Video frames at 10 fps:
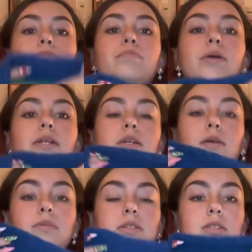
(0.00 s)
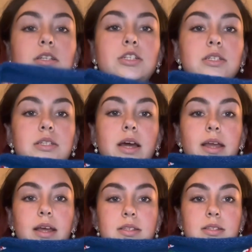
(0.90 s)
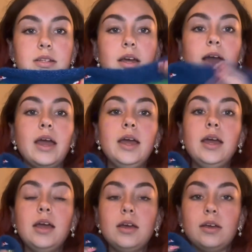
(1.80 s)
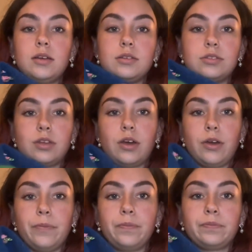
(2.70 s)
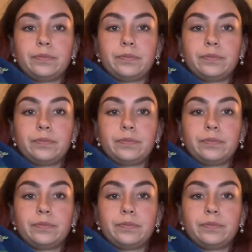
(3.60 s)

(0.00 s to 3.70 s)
picked up the stitches there yesterday. So